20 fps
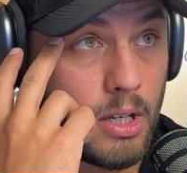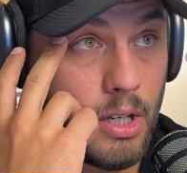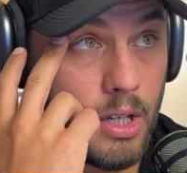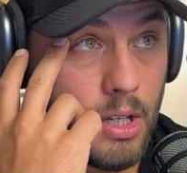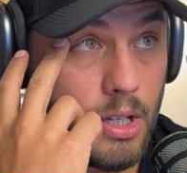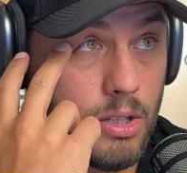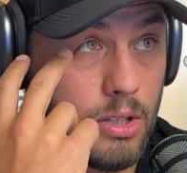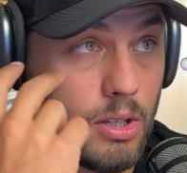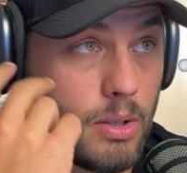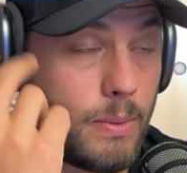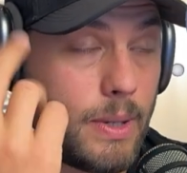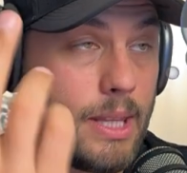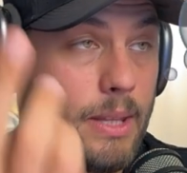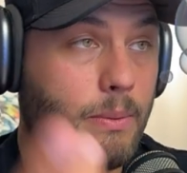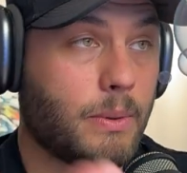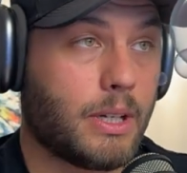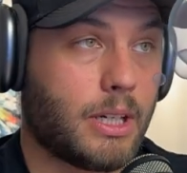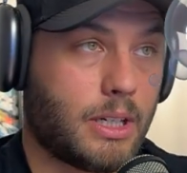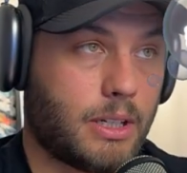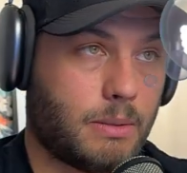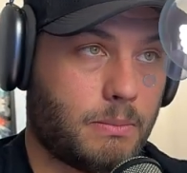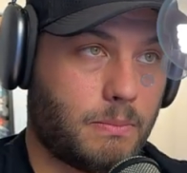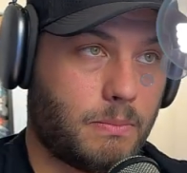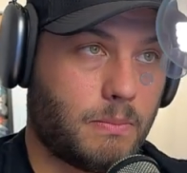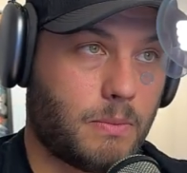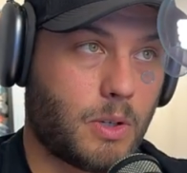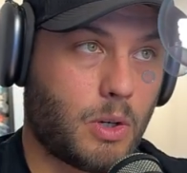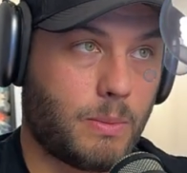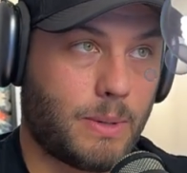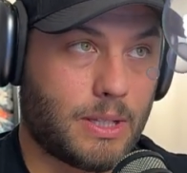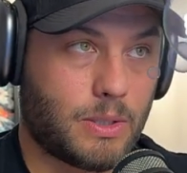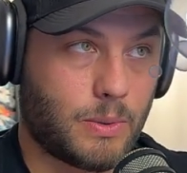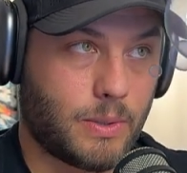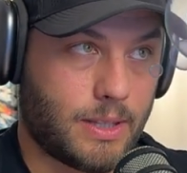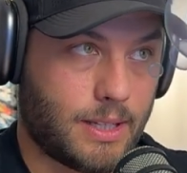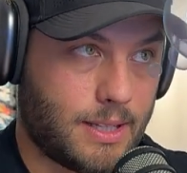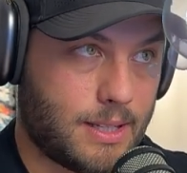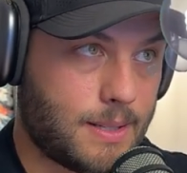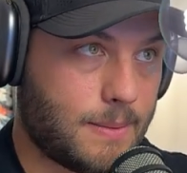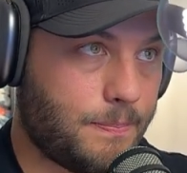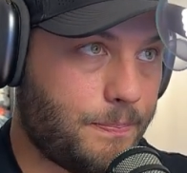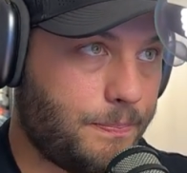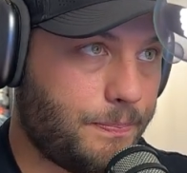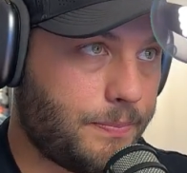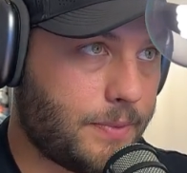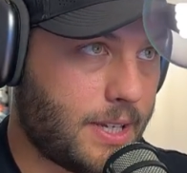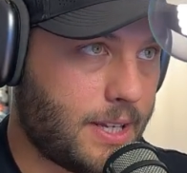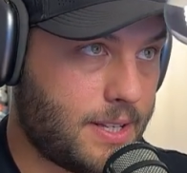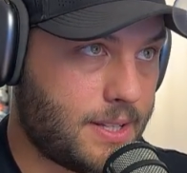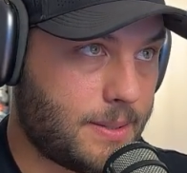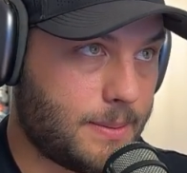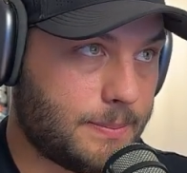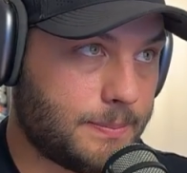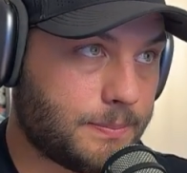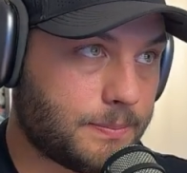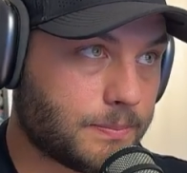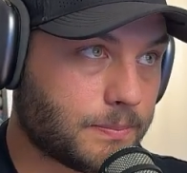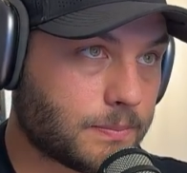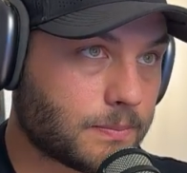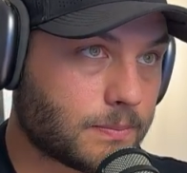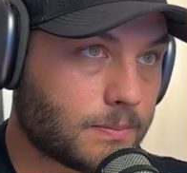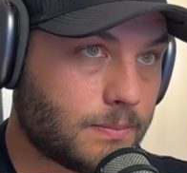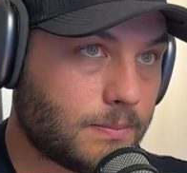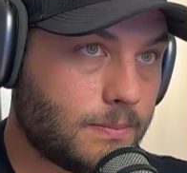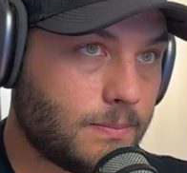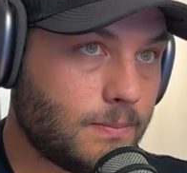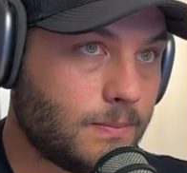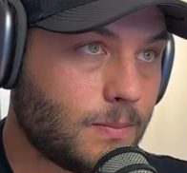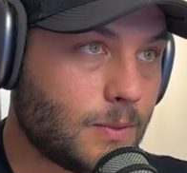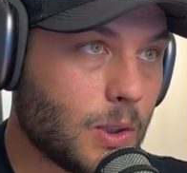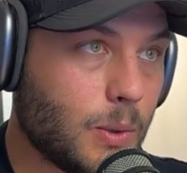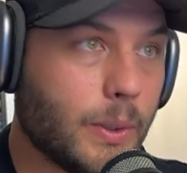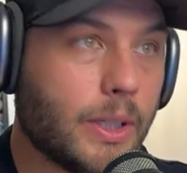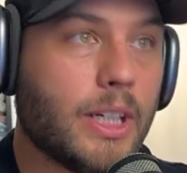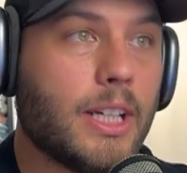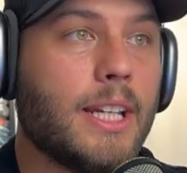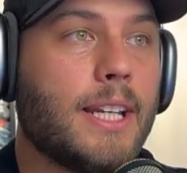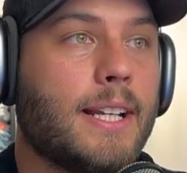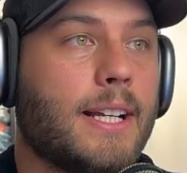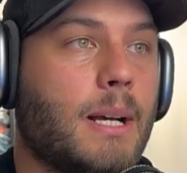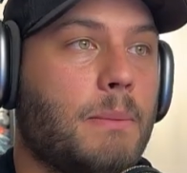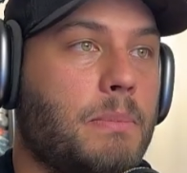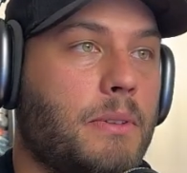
So the way that we're going to go about doing this is we're going to need a couple